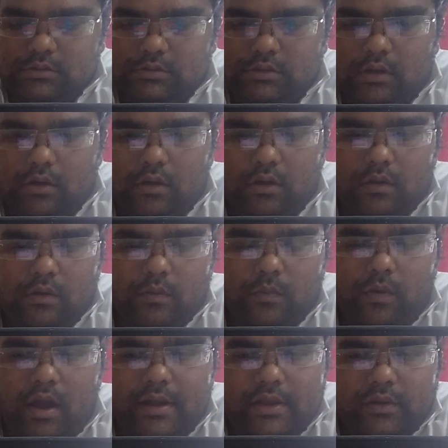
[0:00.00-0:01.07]
So
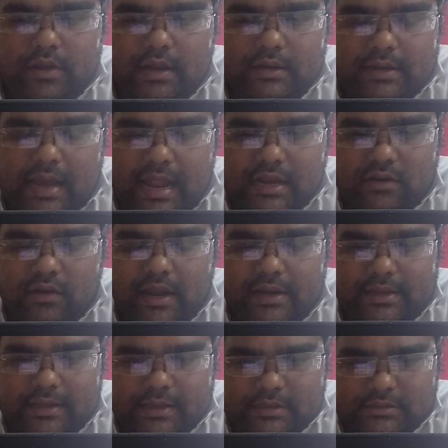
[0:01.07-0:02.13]
what you can
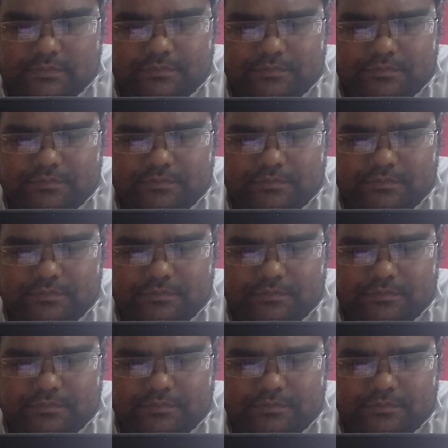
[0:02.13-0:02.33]
calculate is,